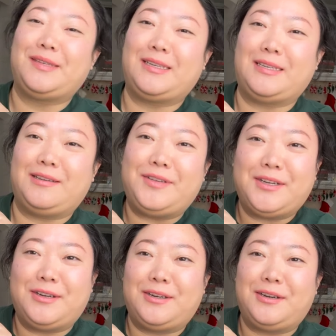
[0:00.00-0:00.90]
giving
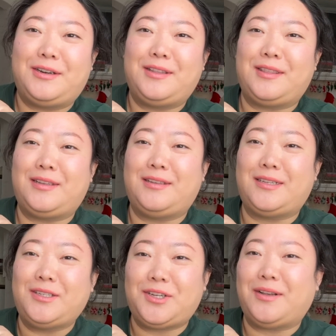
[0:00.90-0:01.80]
her The
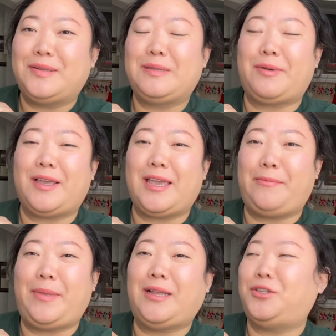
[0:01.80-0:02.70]
Dutch House by
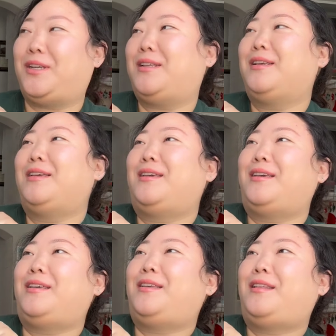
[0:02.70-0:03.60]
Anne Patchett
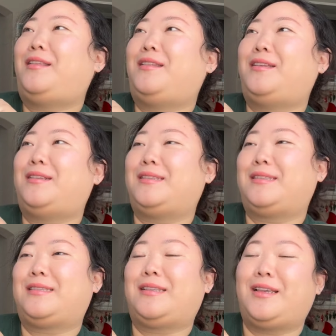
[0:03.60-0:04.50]
in this
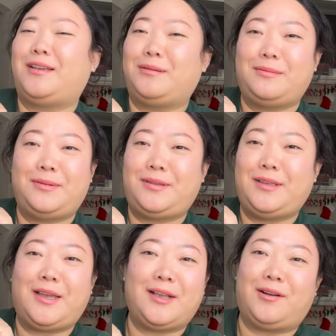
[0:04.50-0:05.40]
like really
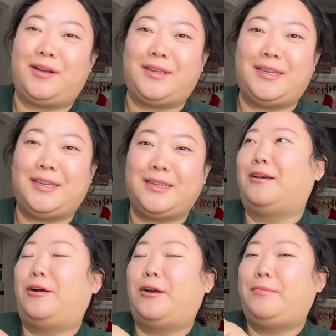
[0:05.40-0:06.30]
iconic
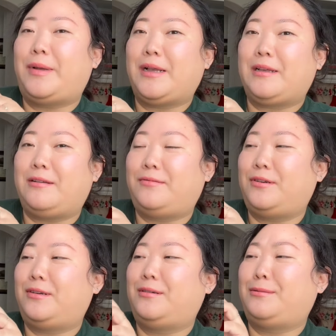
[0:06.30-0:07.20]
hardback
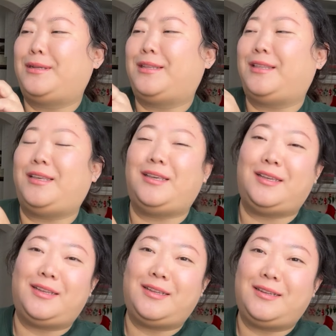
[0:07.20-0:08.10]
cover with
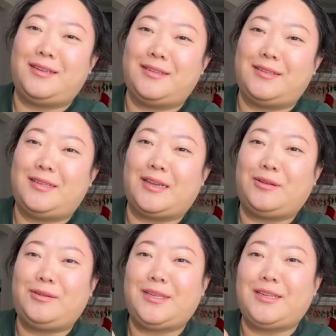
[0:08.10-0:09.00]
the
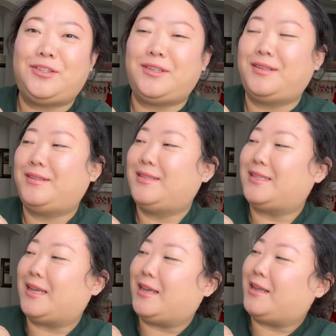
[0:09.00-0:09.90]
deckled edges.
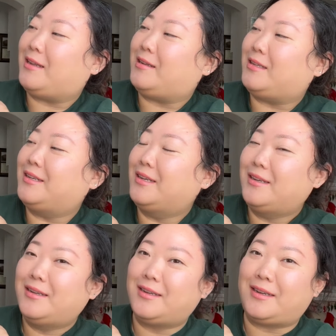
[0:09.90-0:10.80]
And
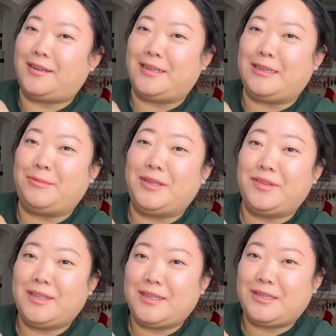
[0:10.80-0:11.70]
I am
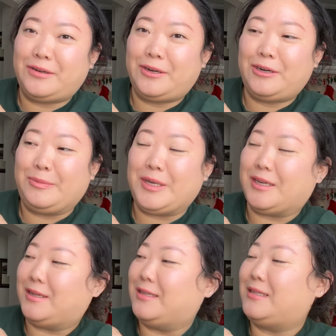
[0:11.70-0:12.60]
giving this to her
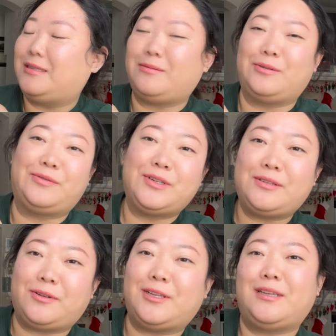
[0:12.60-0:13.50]
because, well, first
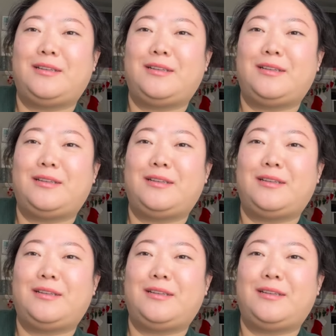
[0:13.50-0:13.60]
of all,